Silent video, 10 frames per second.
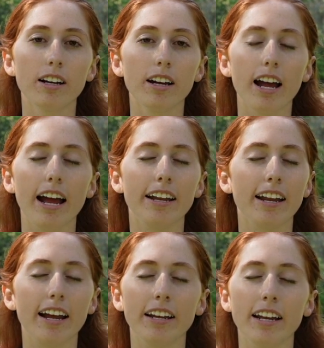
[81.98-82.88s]

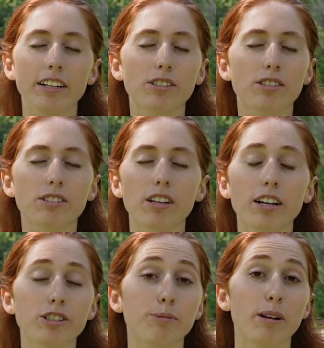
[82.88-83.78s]
And it's
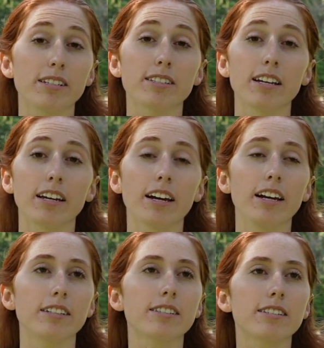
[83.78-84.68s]
such a blessing.
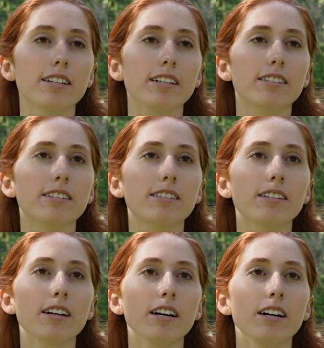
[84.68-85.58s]
It's
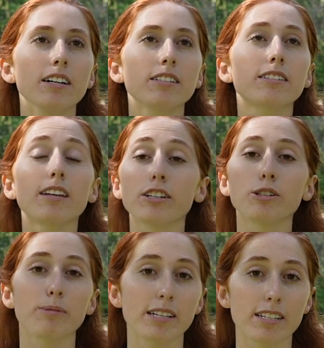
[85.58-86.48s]
such
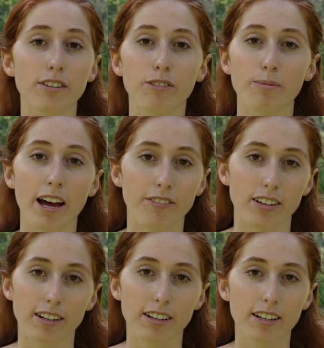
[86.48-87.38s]
a blessing from
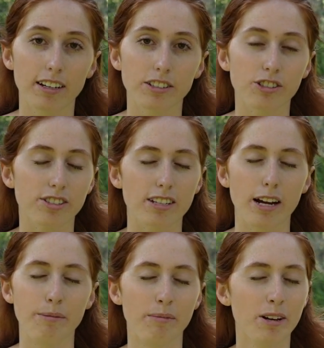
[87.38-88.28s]
heaven. It's just,
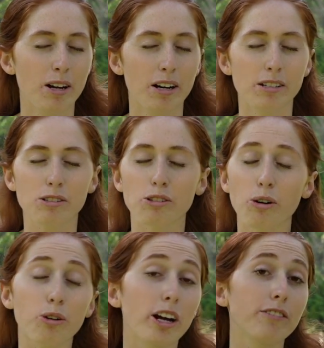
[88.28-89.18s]
I'm
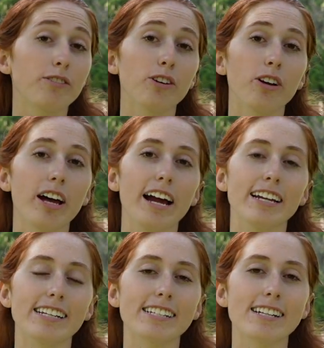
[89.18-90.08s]
so grateful
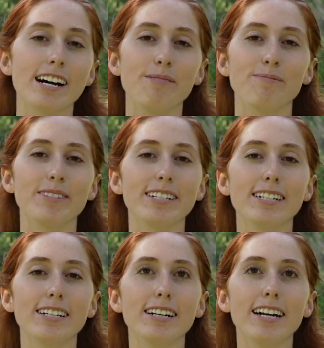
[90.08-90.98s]
and I'm
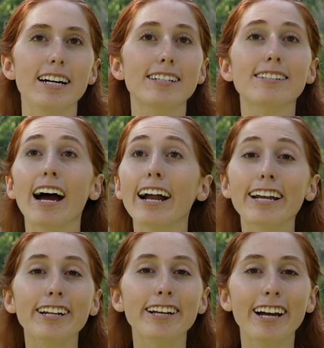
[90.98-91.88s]

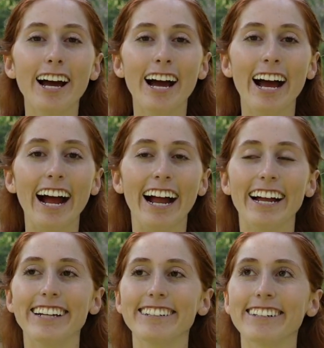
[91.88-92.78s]
excited.
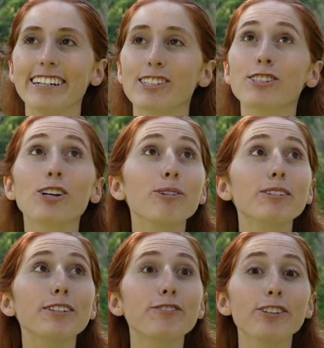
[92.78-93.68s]
And it's so
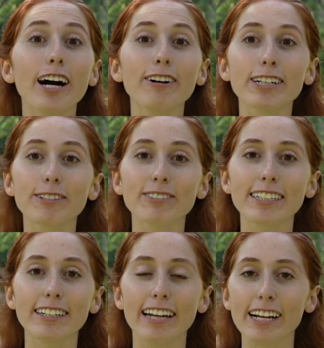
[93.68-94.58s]
beautiful out here
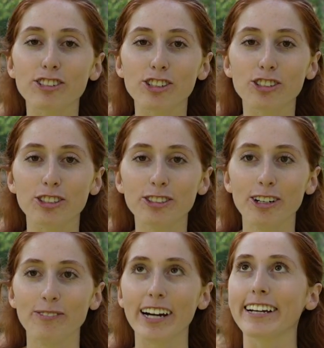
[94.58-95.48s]
being in nature too.
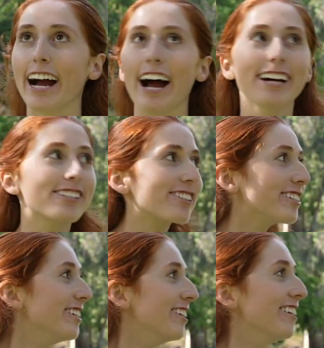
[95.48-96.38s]
Oh my gosh,
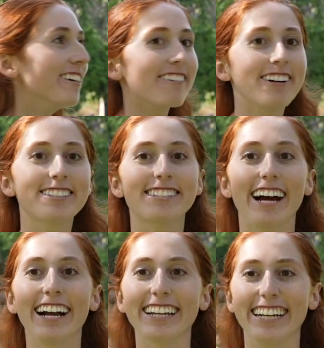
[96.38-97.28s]
we're outside.